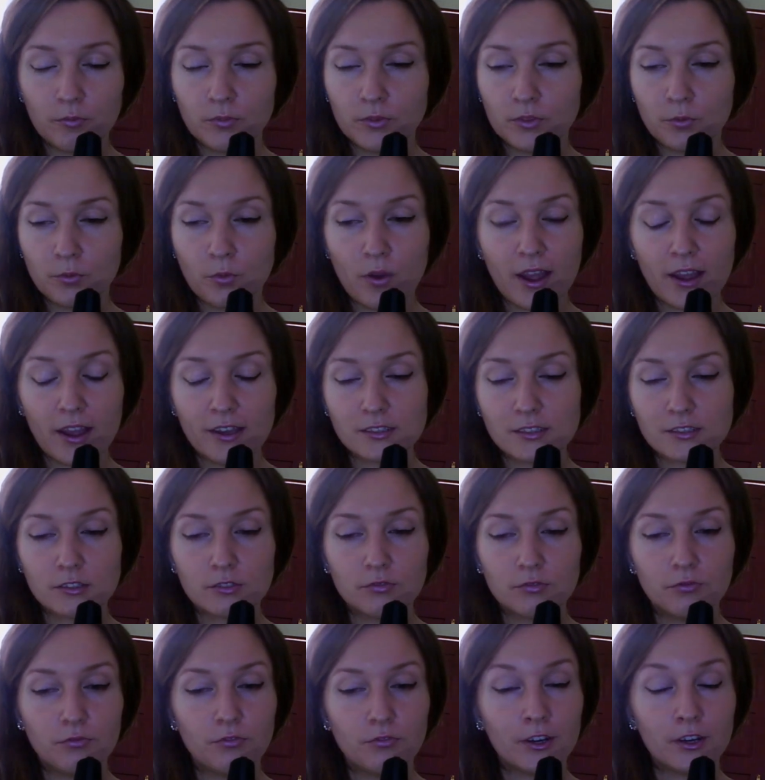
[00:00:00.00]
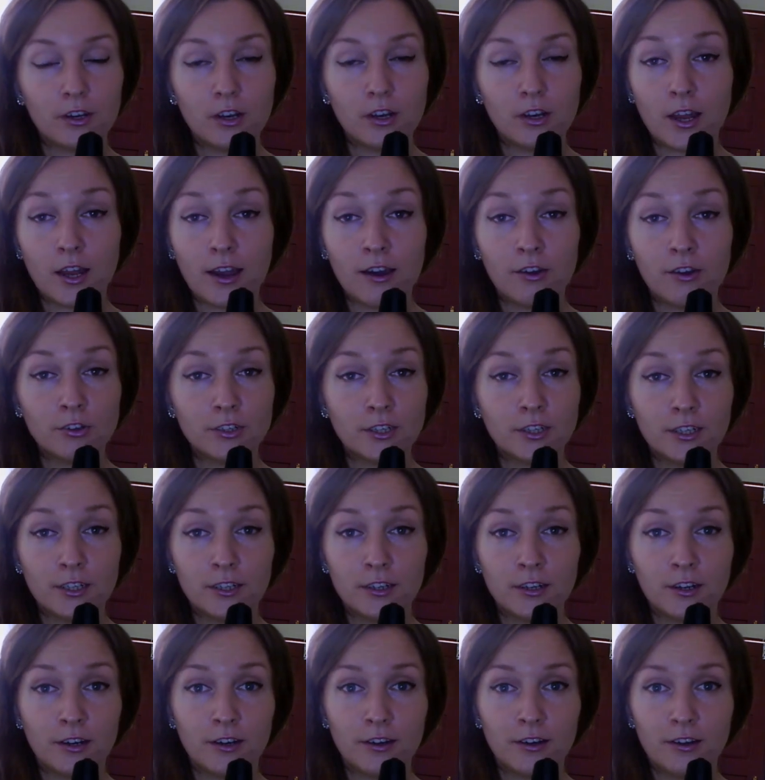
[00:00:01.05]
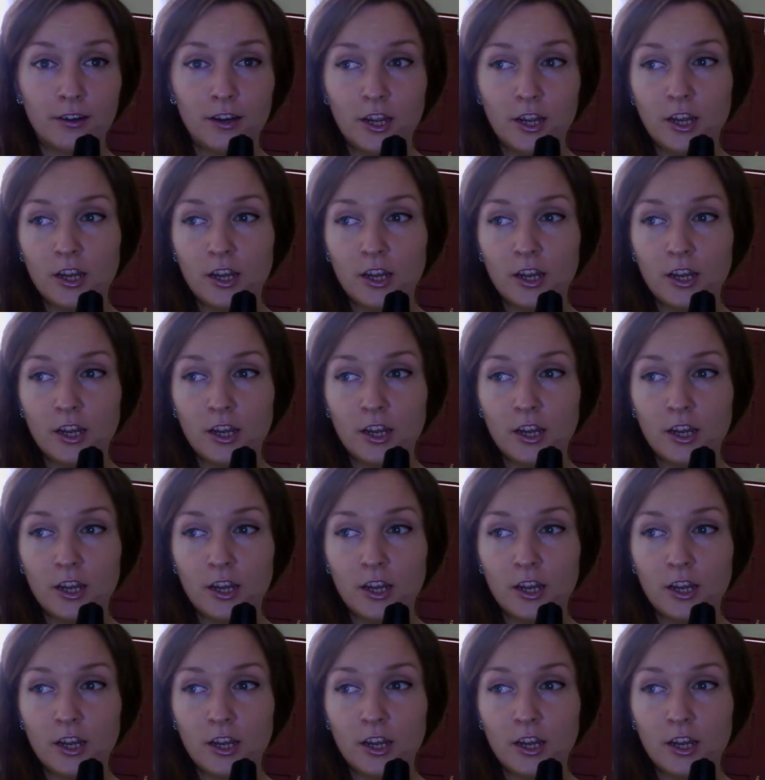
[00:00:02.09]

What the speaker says: the West very loud here.